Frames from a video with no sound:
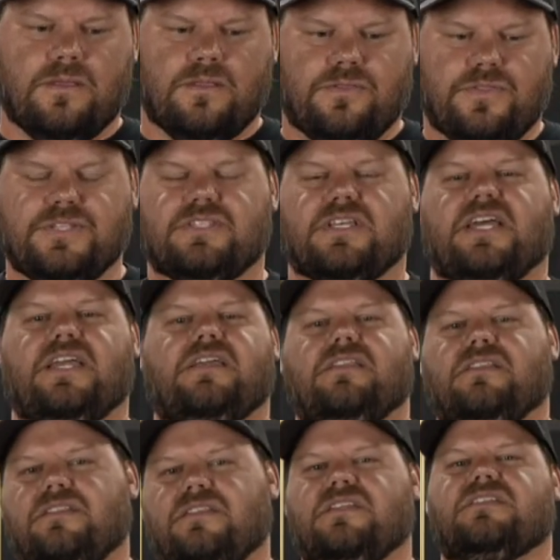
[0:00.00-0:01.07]
This kind
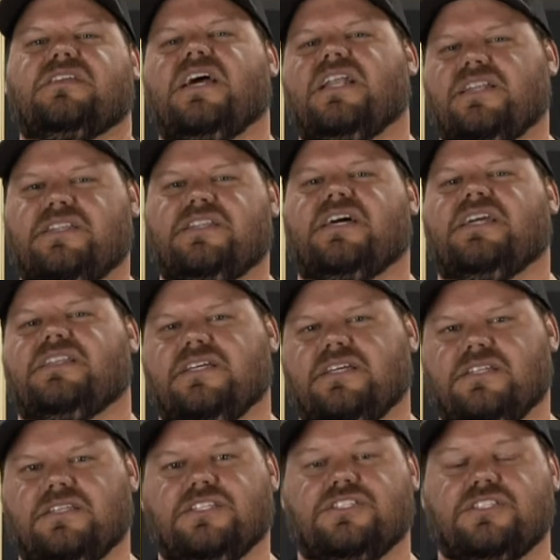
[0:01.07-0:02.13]
of like
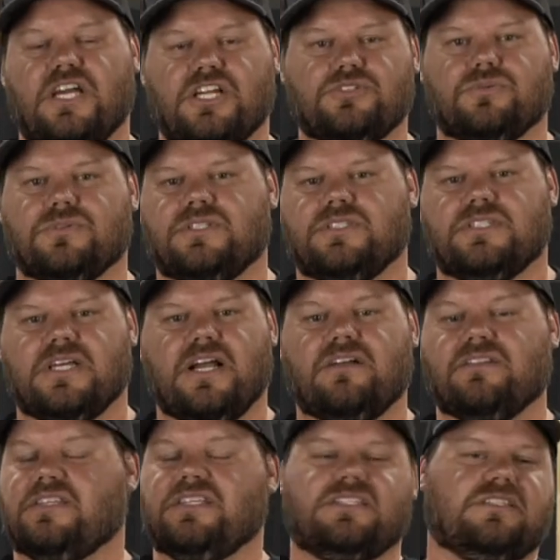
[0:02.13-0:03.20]
the sexual desire.
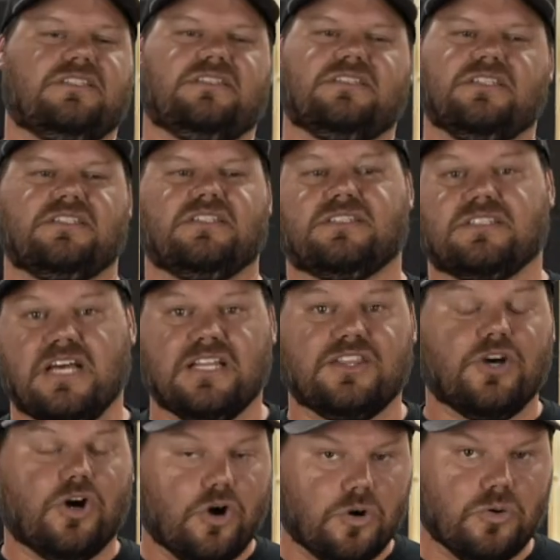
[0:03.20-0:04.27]
This is not
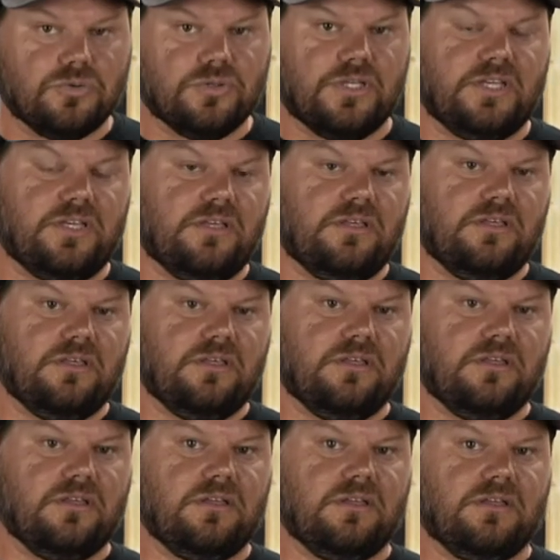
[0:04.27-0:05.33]
the only
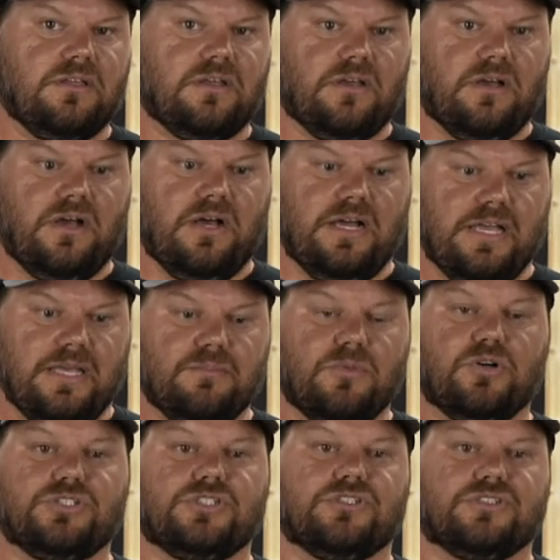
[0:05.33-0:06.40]

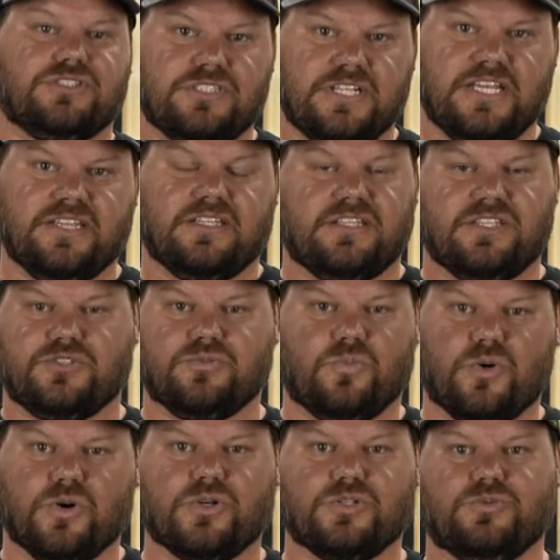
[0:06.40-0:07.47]
emotional state that this
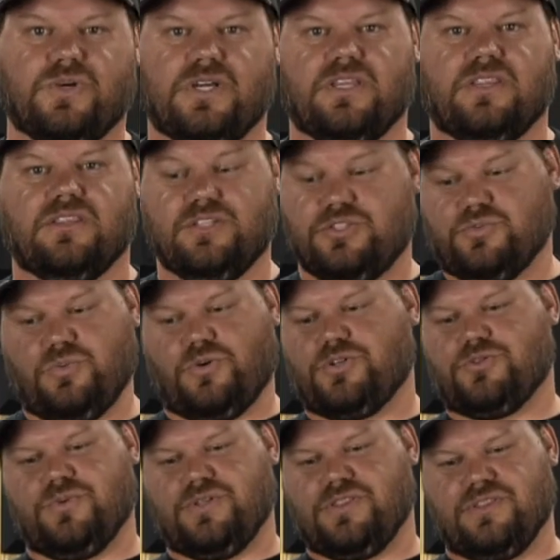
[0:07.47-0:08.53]
works with. This
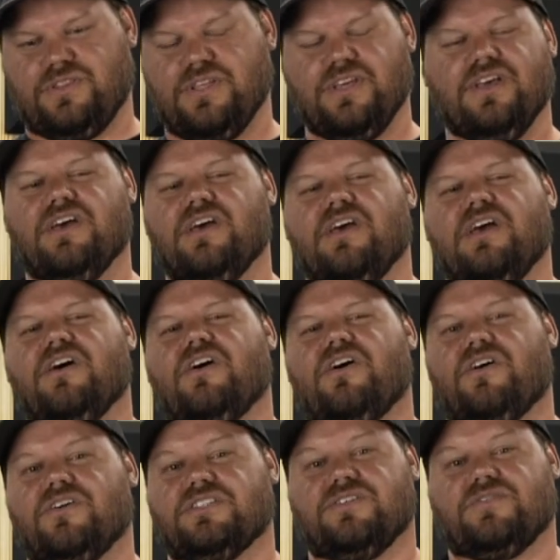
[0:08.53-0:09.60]
works with
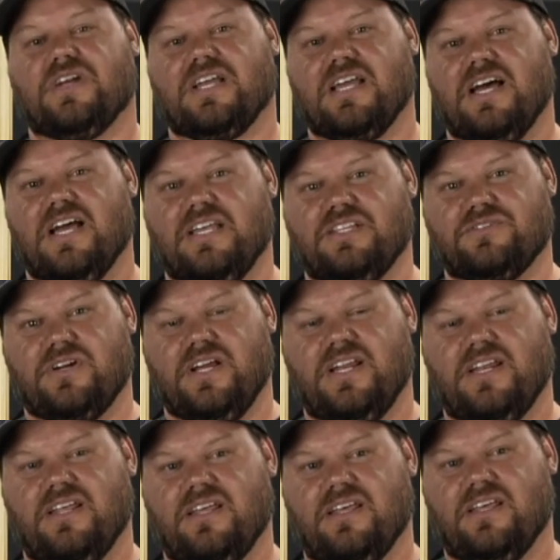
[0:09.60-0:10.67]
all different kinds, right?
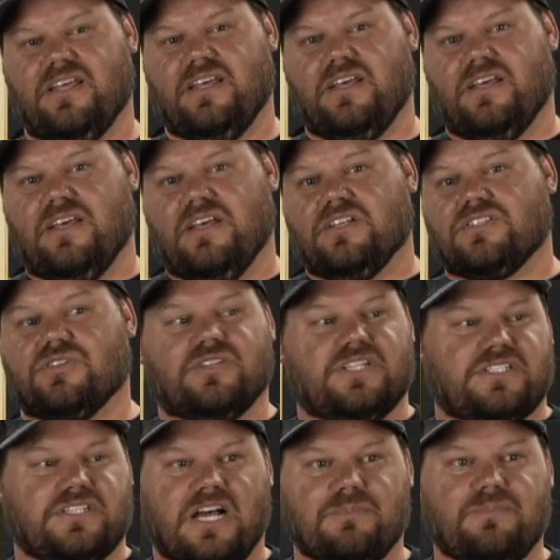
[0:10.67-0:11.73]
So
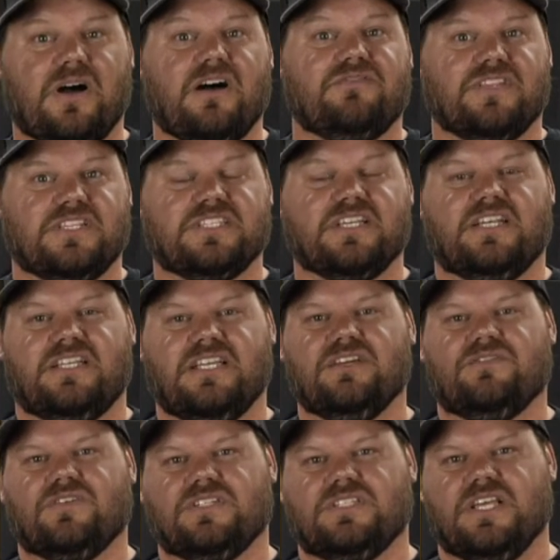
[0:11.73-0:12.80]
let's hop off this idea
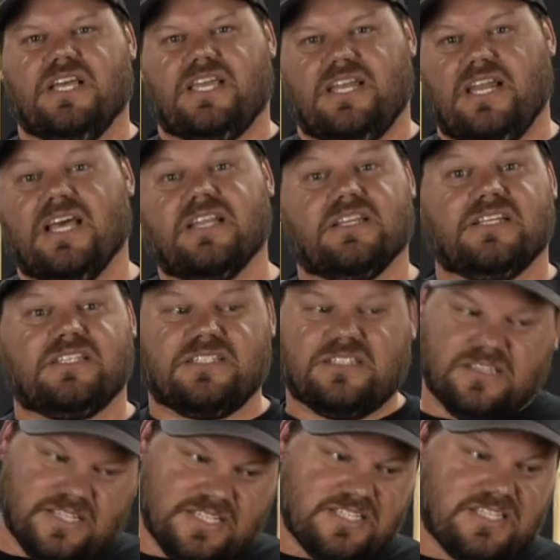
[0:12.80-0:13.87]
for a second and
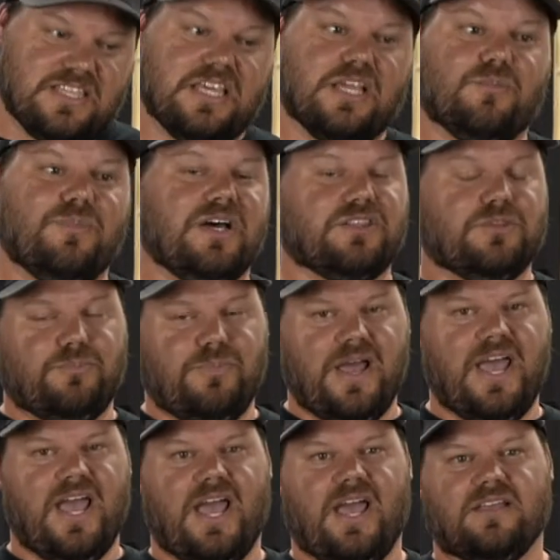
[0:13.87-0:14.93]
let's think about the
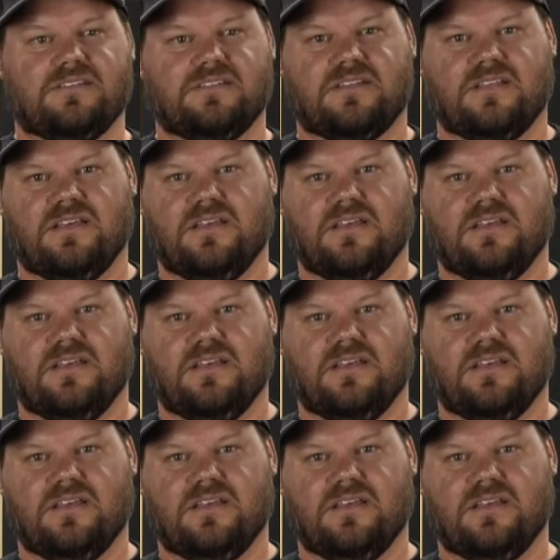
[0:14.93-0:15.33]
past.